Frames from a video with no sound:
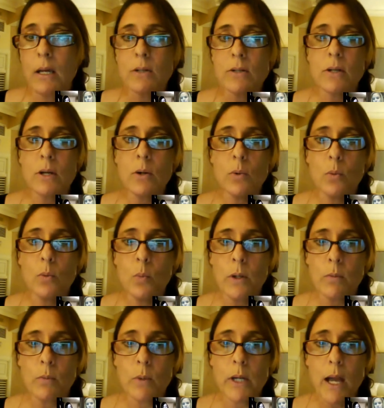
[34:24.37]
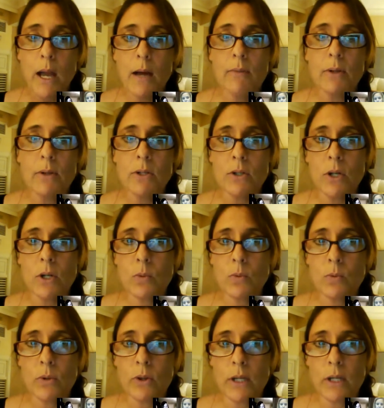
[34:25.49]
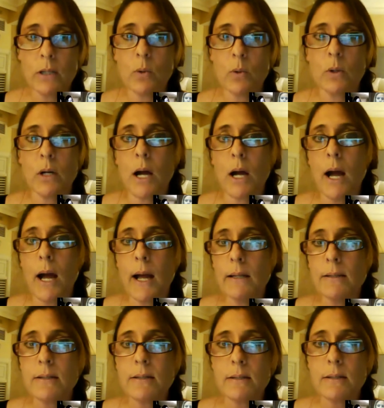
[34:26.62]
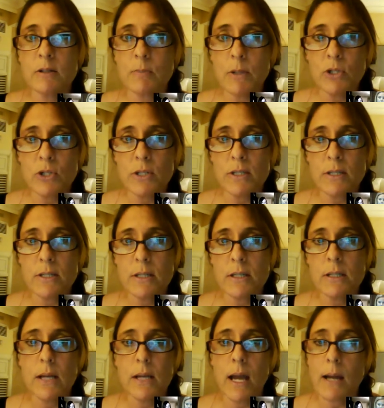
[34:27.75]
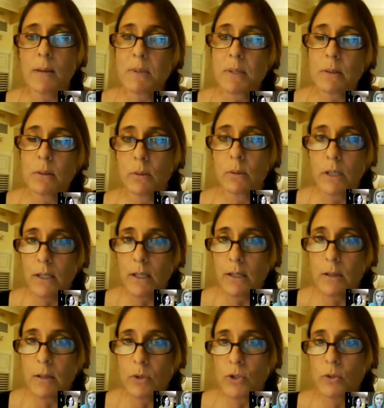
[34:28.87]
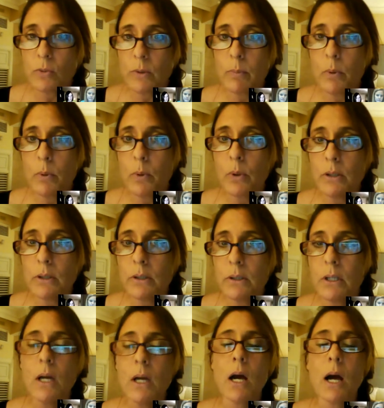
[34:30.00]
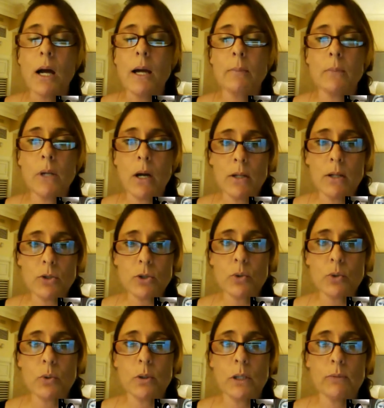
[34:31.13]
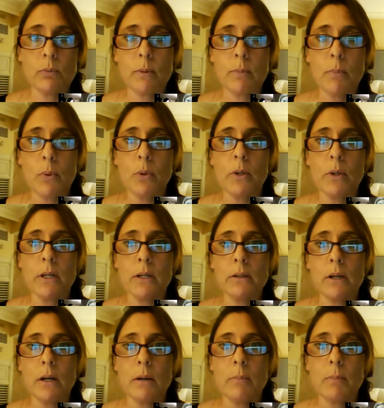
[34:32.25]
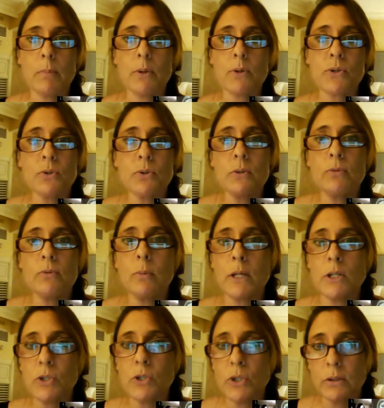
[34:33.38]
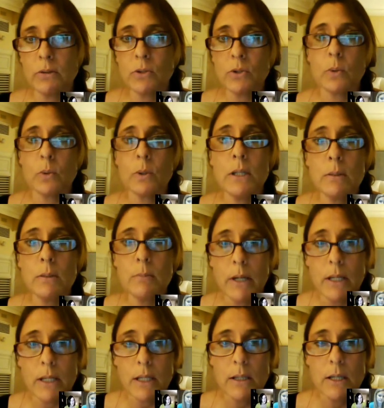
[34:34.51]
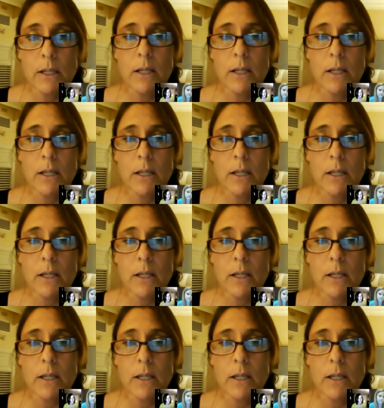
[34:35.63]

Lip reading: So when we have a known thing or a highly suspicious thing, absolutely I think we should report. I'm not sure if reporting personal information to anybody